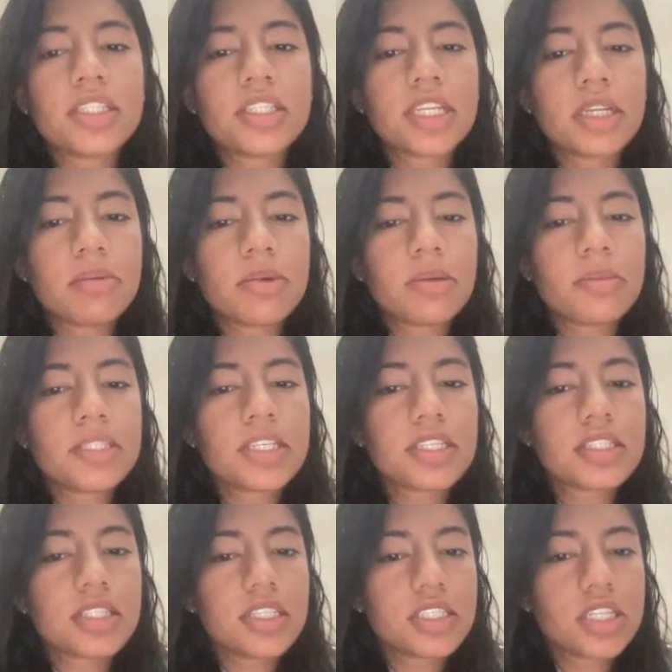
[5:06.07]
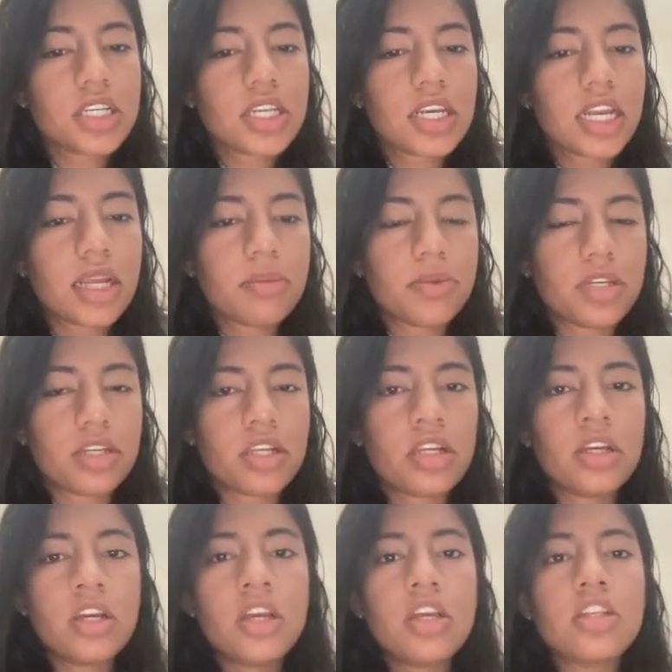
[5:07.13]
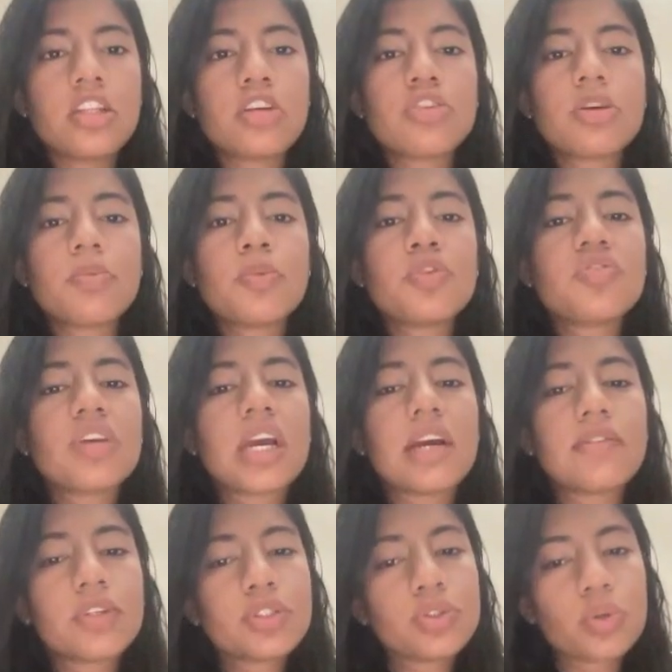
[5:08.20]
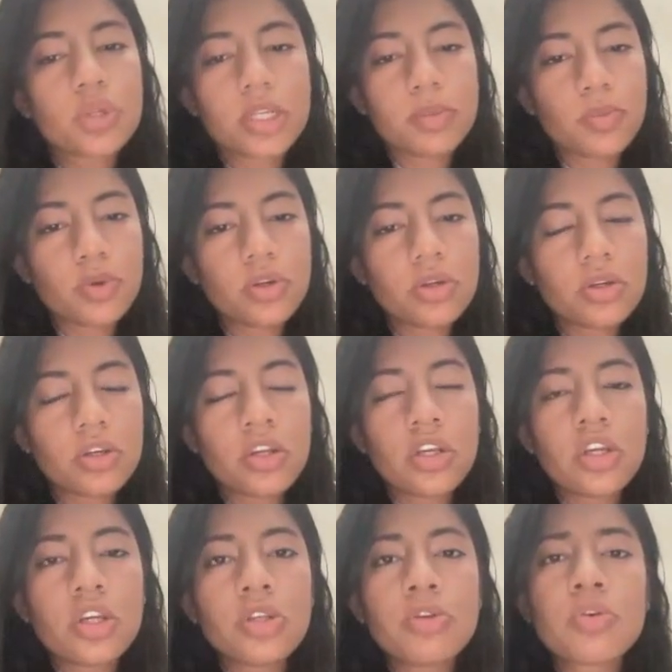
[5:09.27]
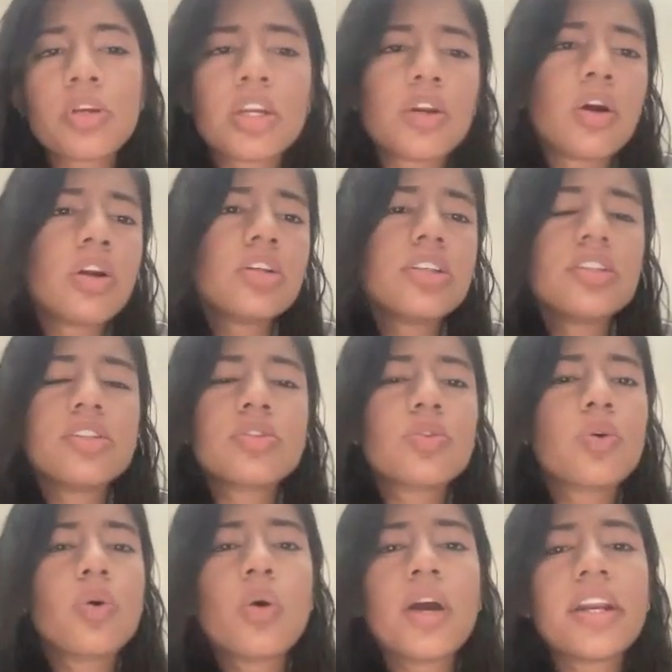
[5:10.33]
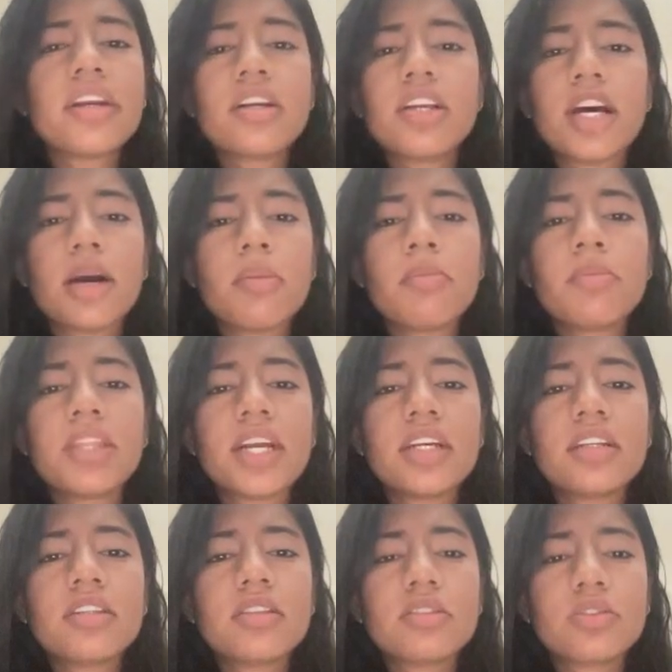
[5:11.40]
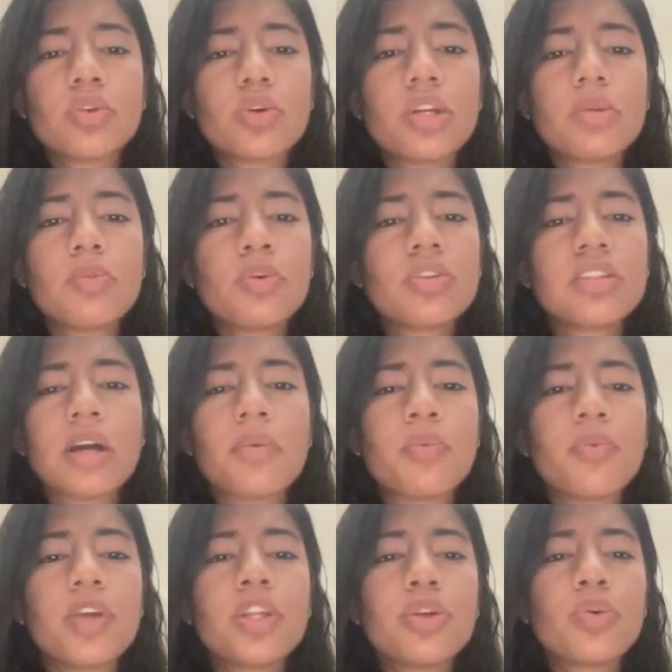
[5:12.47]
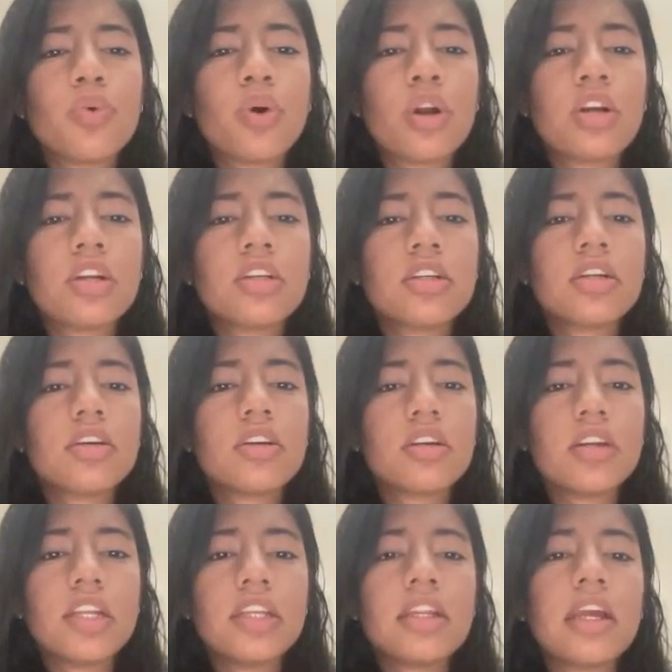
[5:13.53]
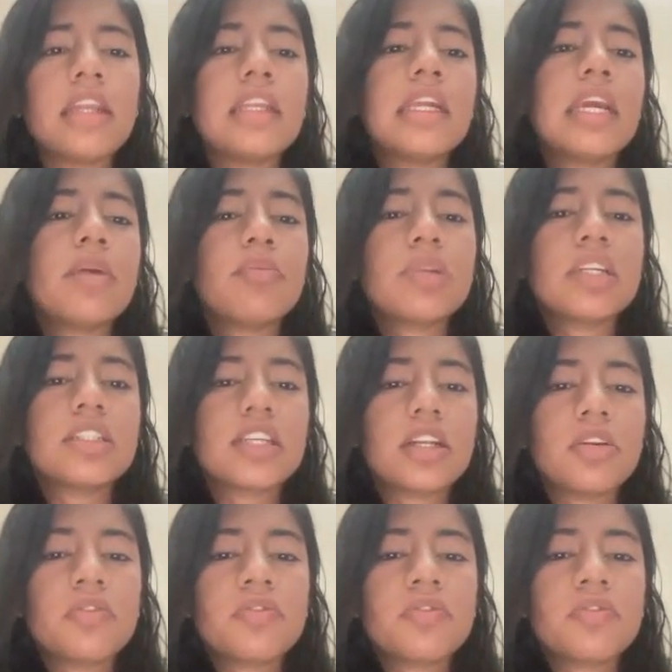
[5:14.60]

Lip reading: DBMS as a digital library. Now suppose you have a storybook You cannot just go and dump that storybook somewhere you want in any empty shelf.